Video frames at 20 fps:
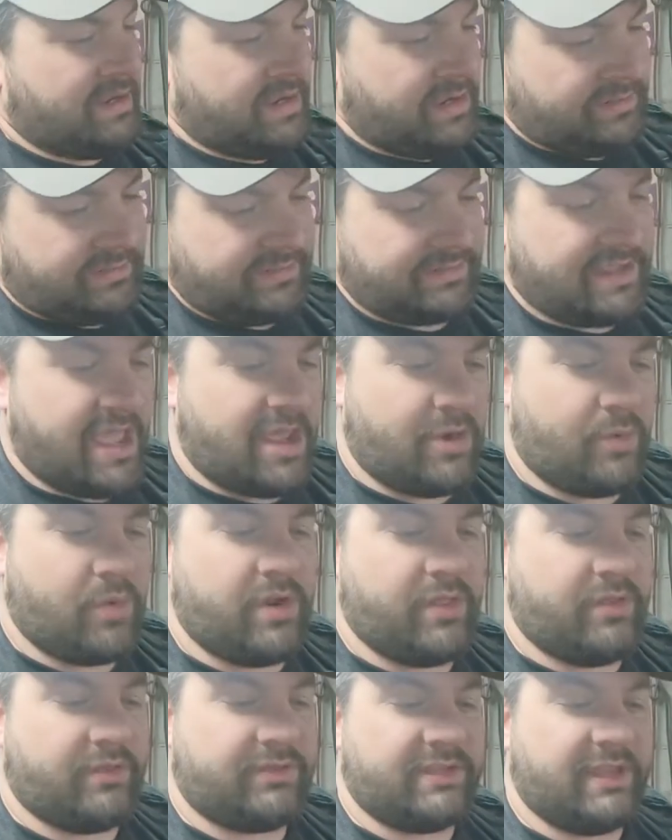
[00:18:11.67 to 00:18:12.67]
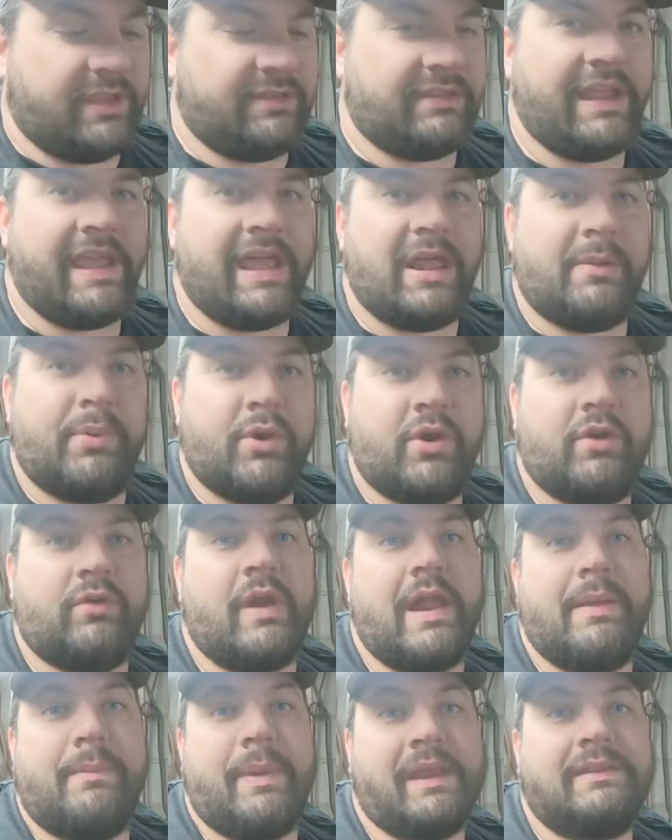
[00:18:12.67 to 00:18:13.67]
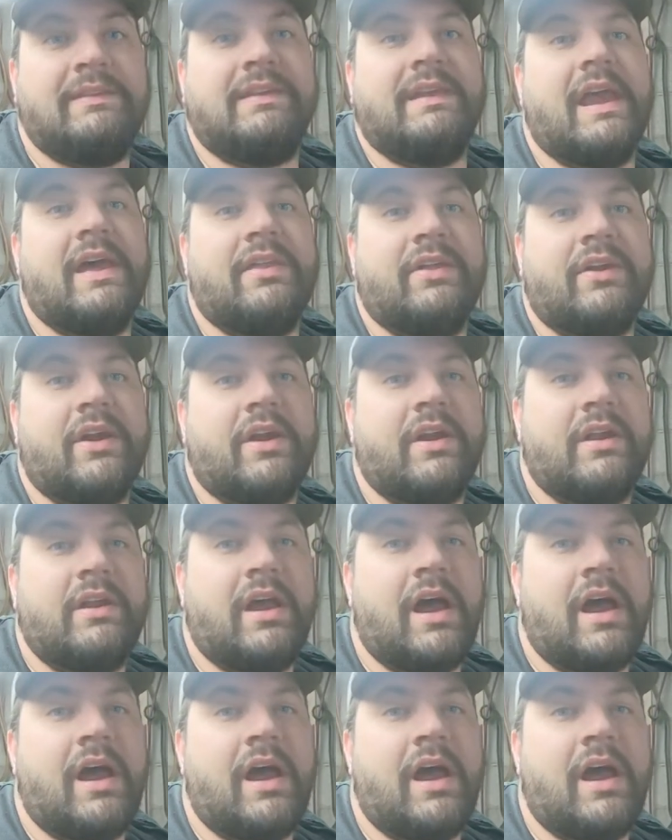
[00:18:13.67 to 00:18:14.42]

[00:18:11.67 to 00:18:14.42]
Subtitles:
it's just kind of one of those things I got to put it right back together